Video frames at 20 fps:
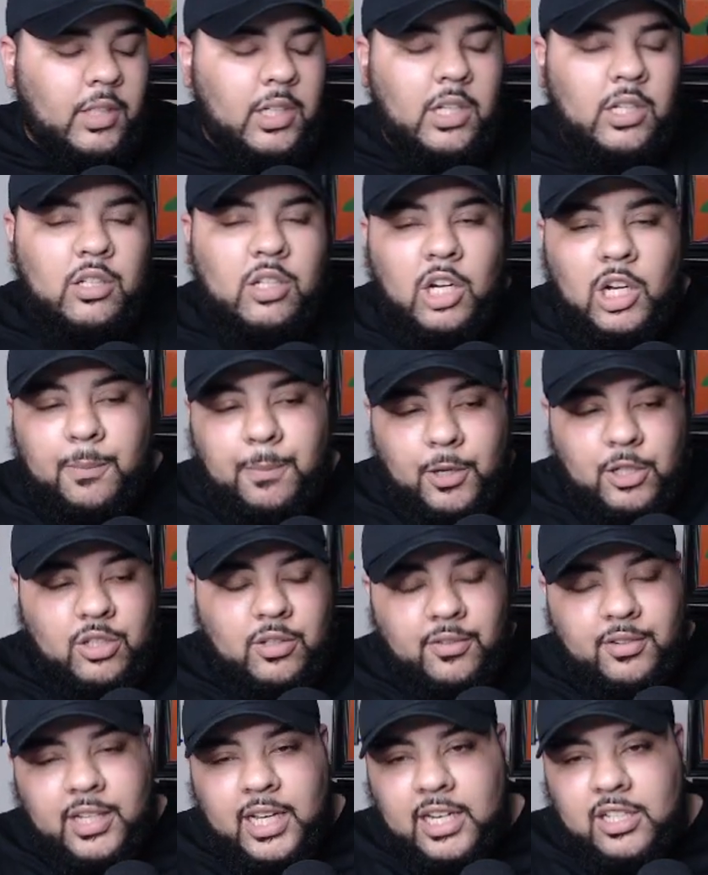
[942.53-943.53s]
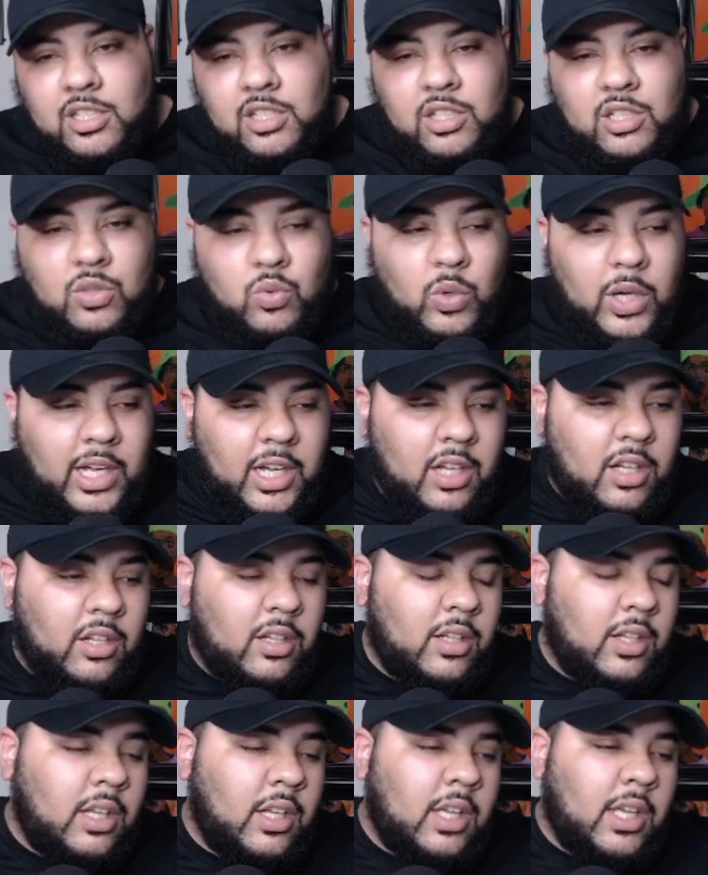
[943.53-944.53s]
Turn on post notifications as well.
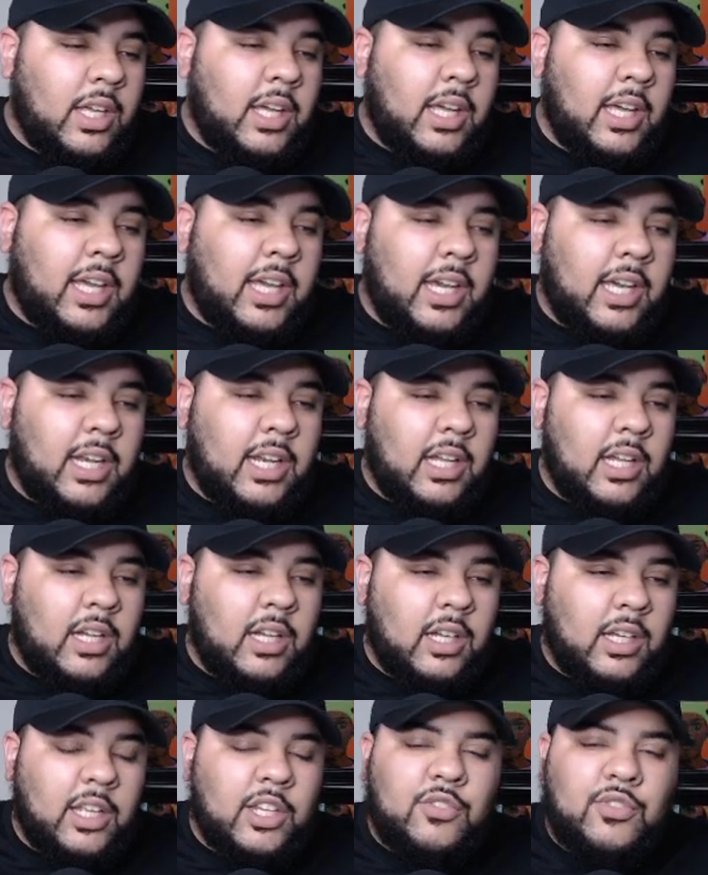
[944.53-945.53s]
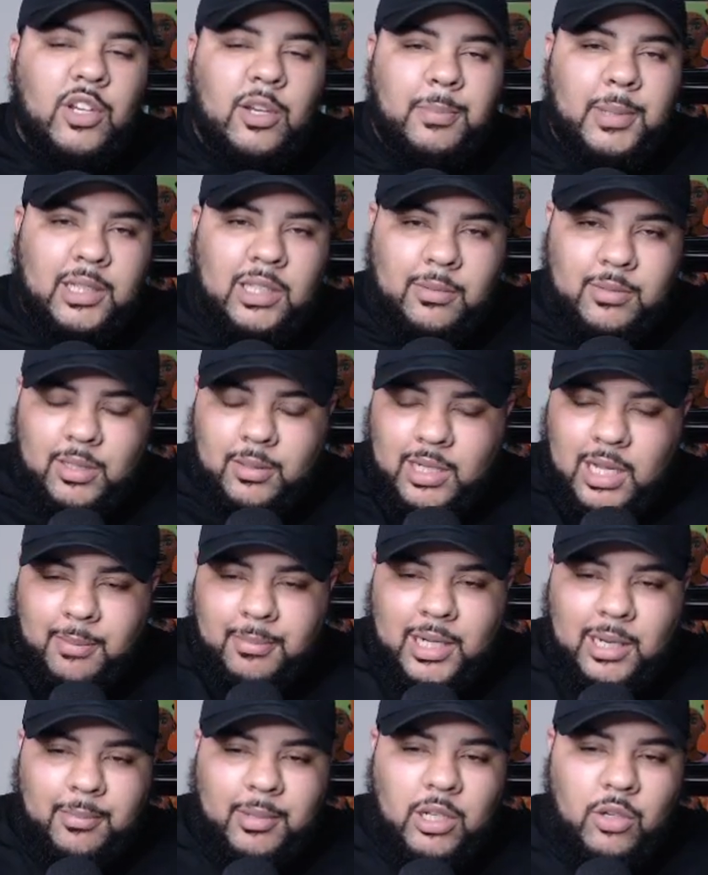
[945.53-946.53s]
And uh, give this video a big thumbs up. Comment
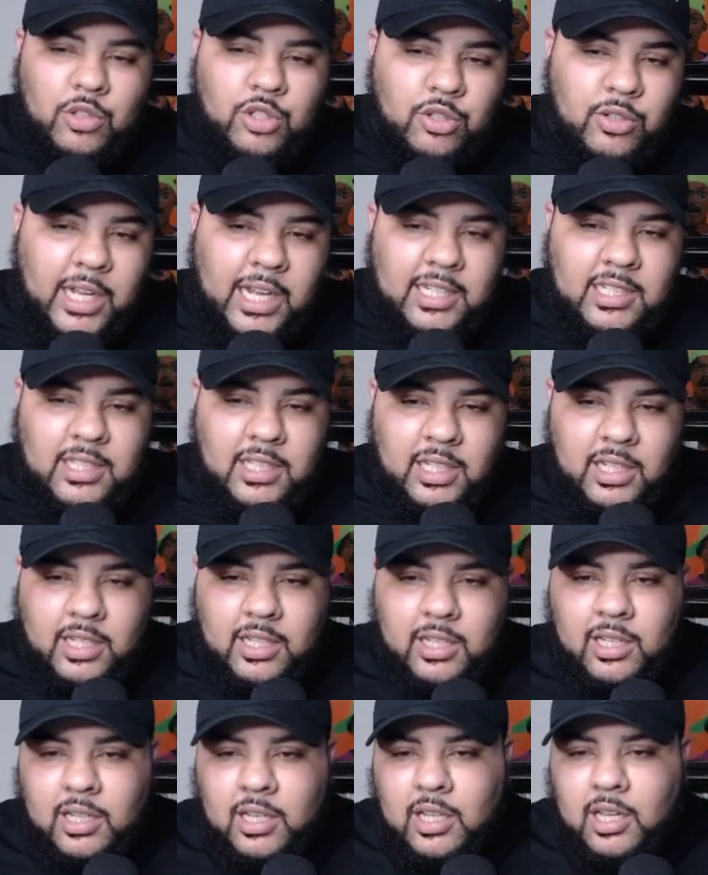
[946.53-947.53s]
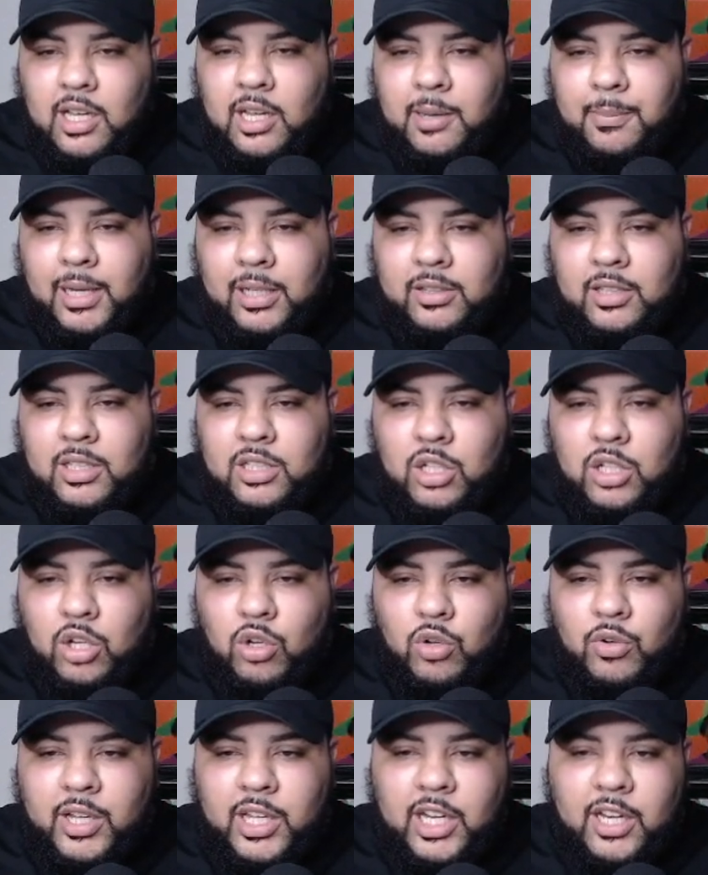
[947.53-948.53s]
down below what you guys think about this
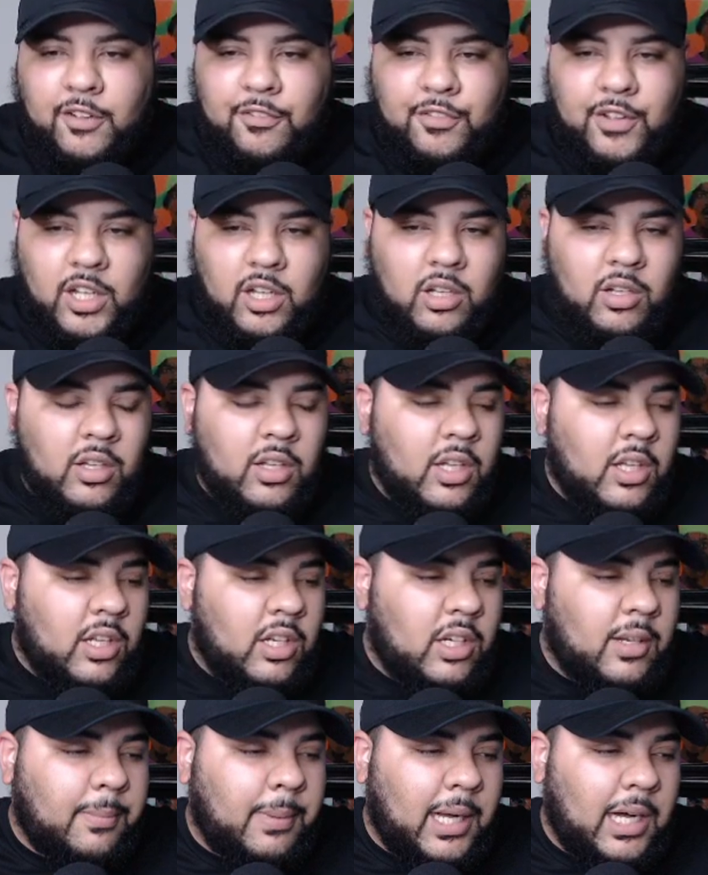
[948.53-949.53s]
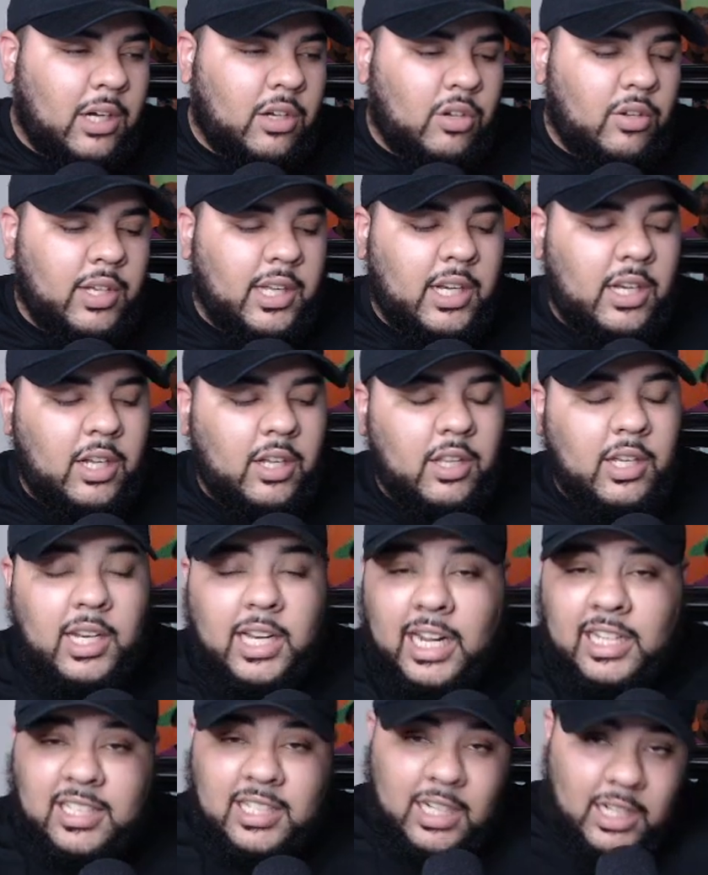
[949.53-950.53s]
whole NFL debacle and other. And
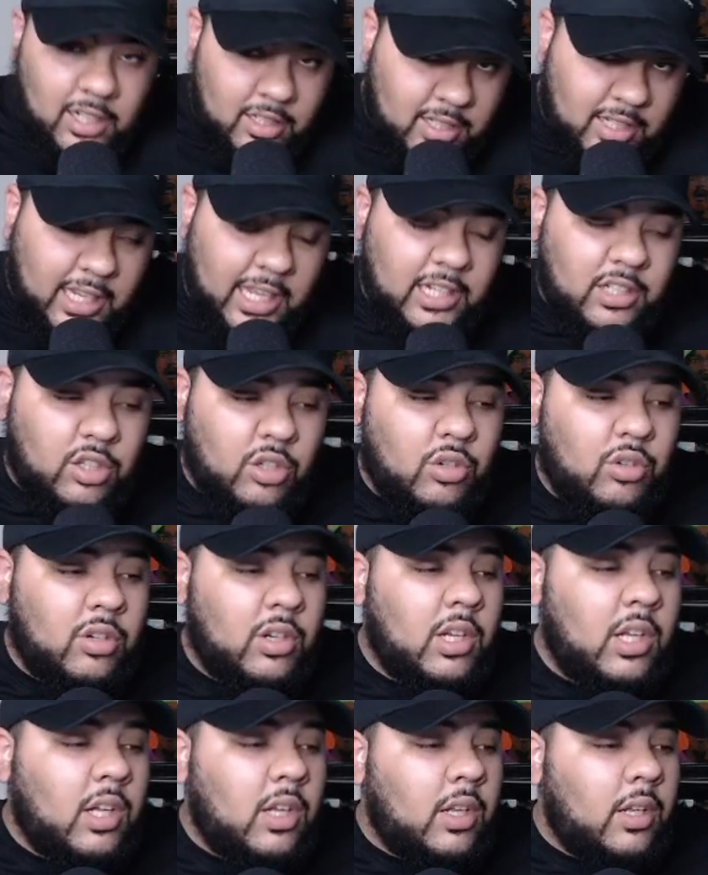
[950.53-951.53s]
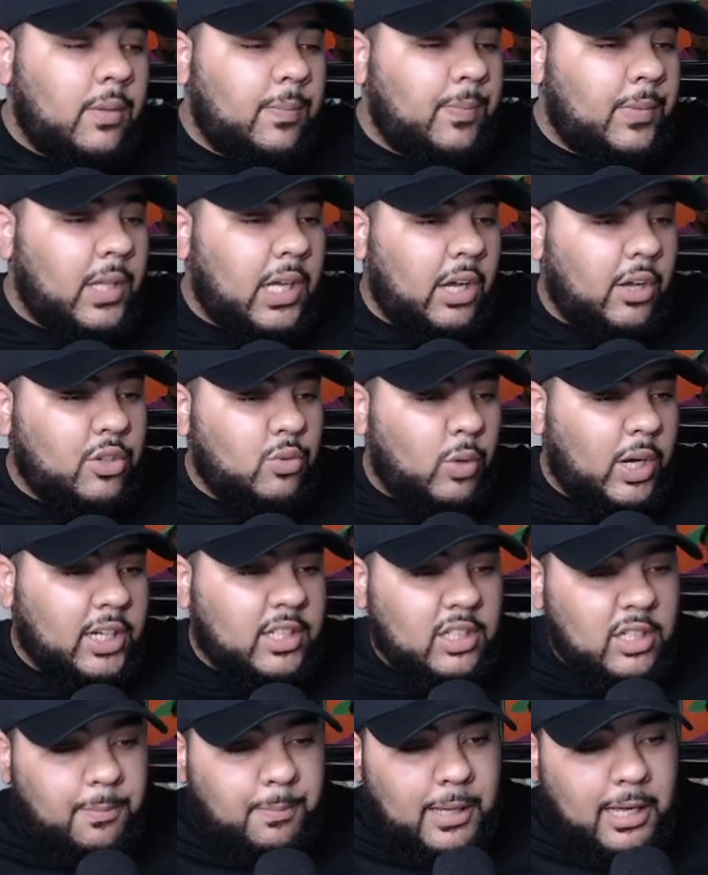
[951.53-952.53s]
I seen them today too. I was
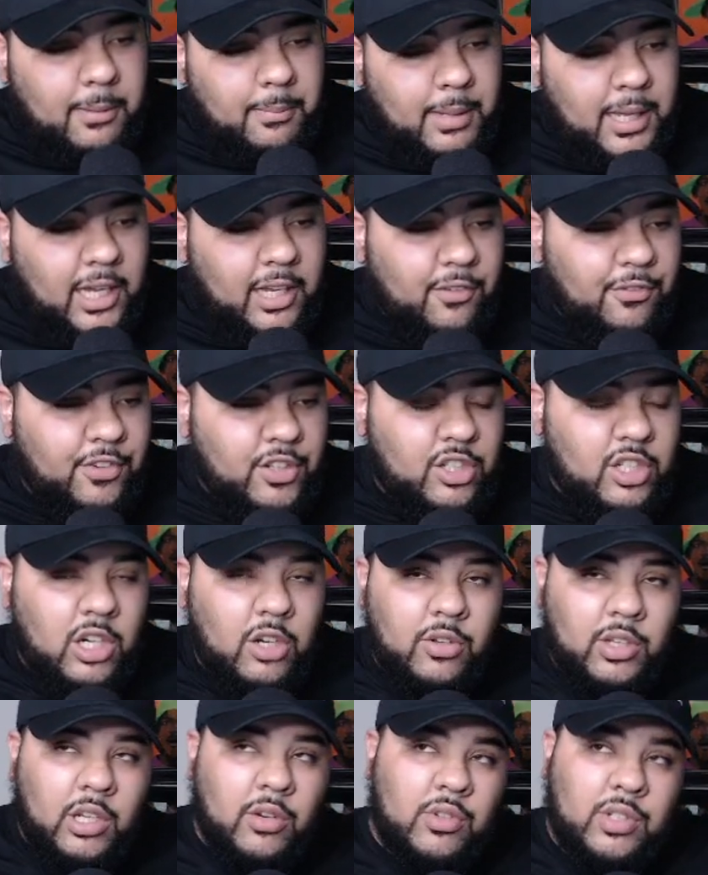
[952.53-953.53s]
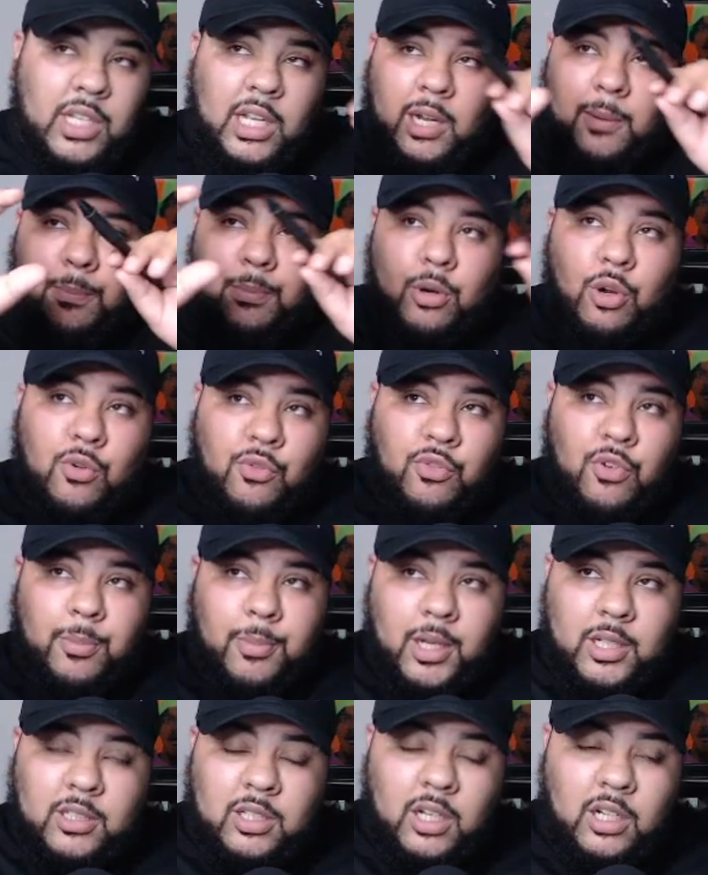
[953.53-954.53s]
watching the Pat McAfee show and there was like a pro
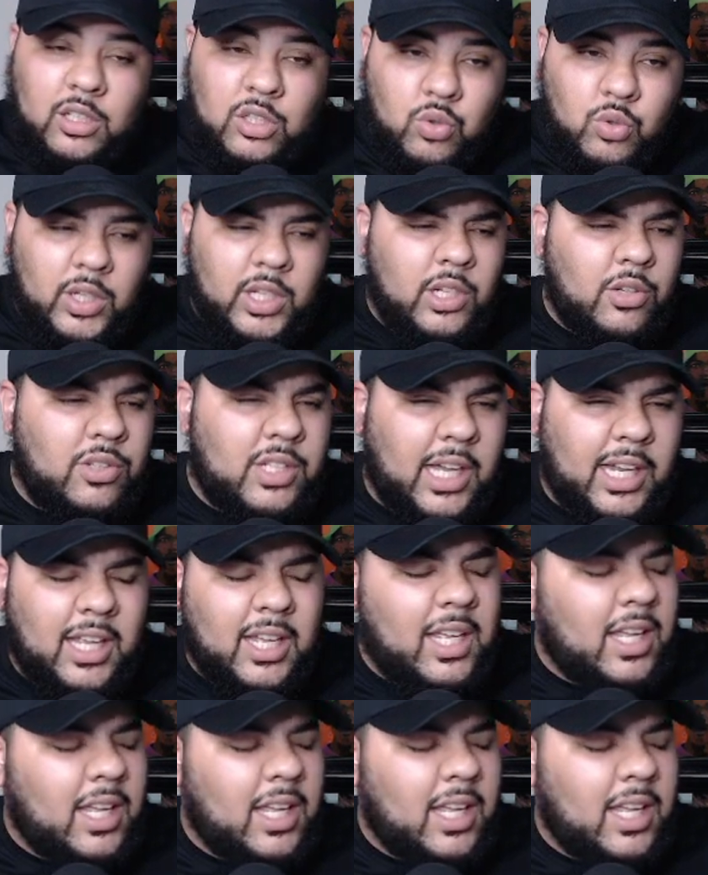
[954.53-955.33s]
football talk tweet and it was like